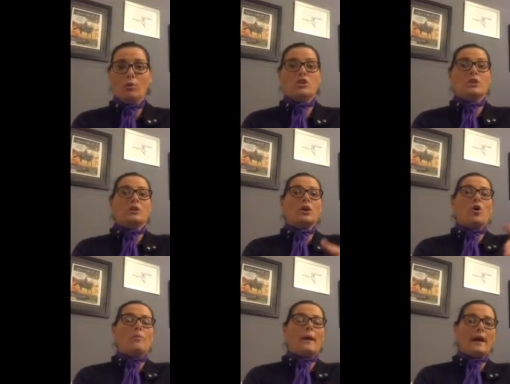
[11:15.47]
pushing the
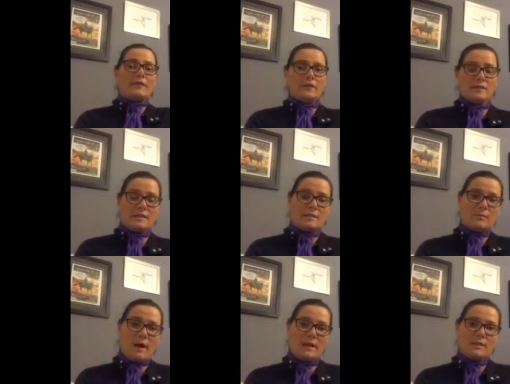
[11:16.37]
goal back for 6
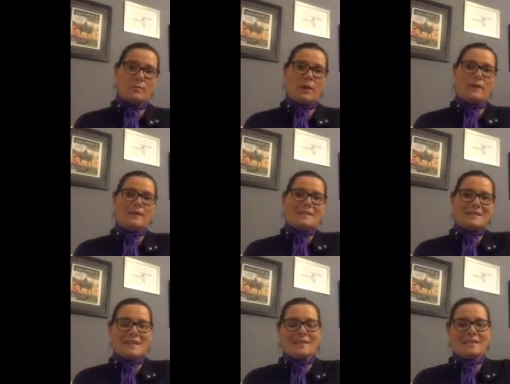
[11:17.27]
months, but then
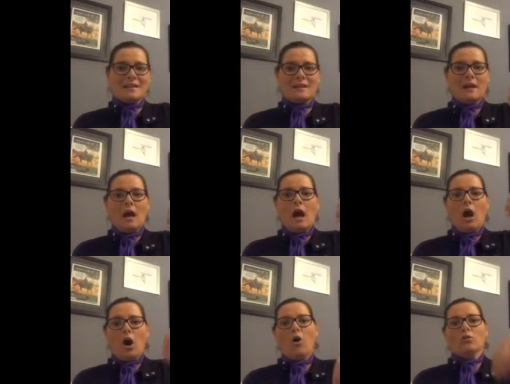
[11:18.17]
setting
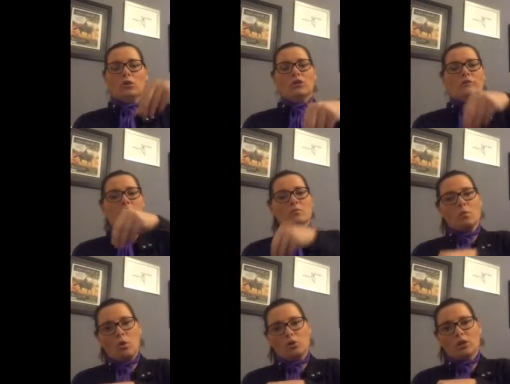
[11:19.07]
a whole lot of
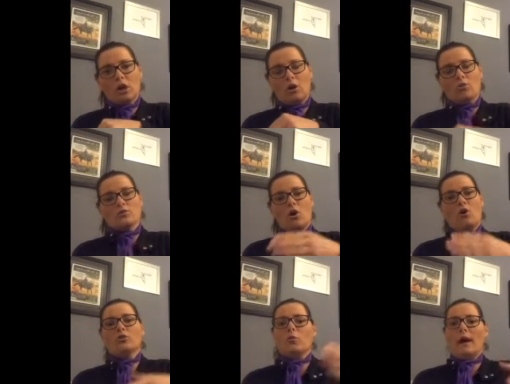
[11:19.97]
smaller goals
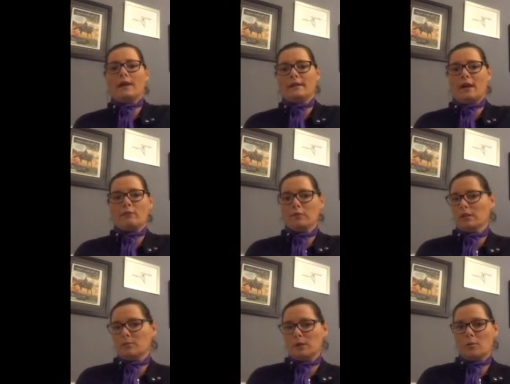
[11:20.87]
on the way to that
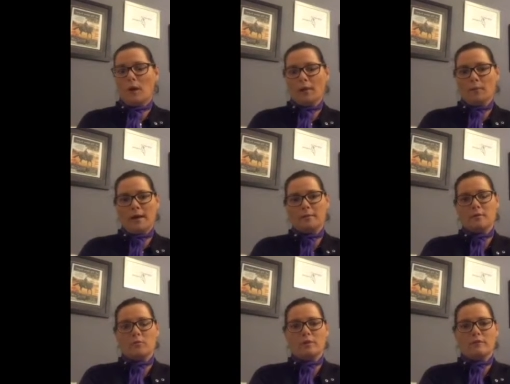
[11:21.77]
really big one.
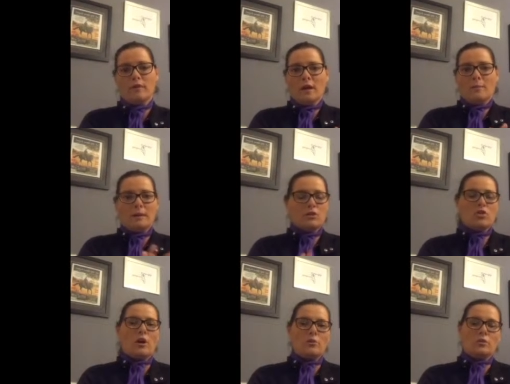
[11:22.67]
Maybe we've been
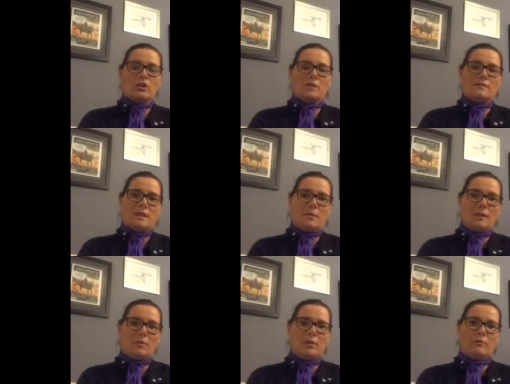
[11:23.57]
trying to achieve
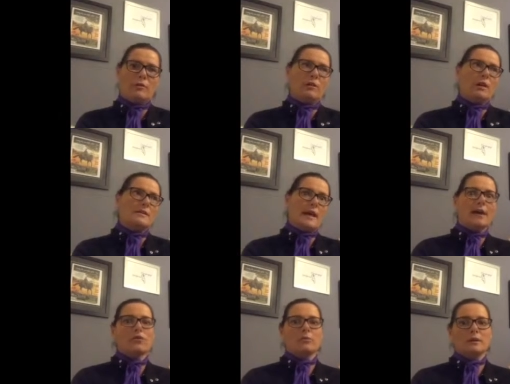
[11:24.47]
something and we realize,
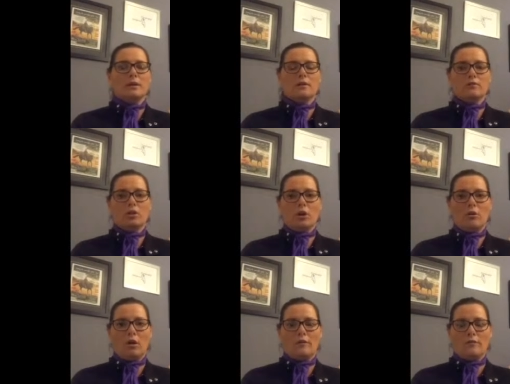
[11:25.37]
hang on a minute, you
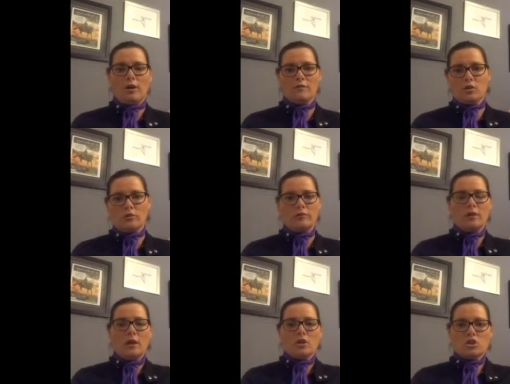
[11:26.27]
know, I've sort of
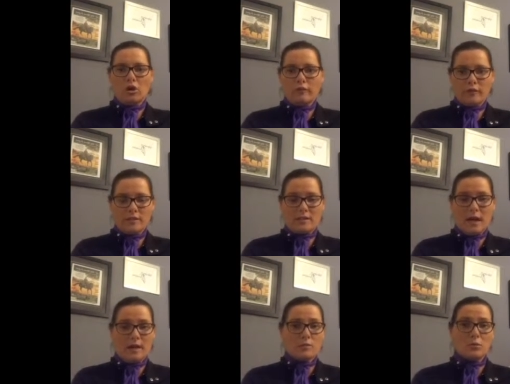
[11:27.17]
shot for the
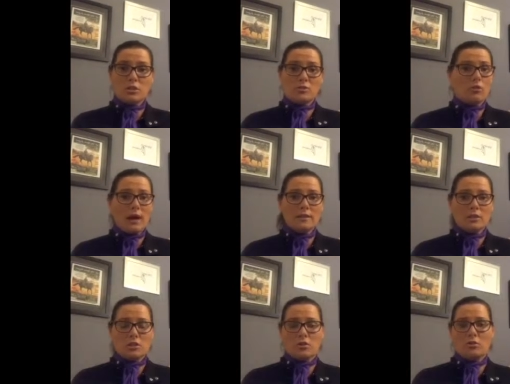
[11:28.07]
stars, which is great
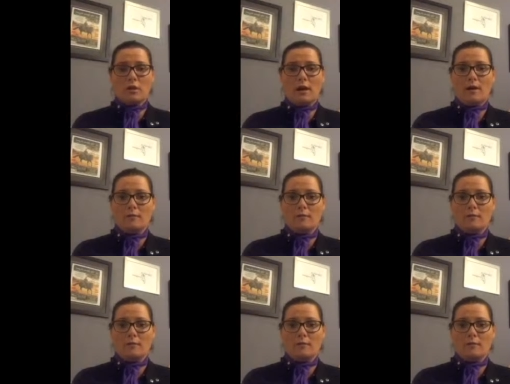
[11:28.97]
to do.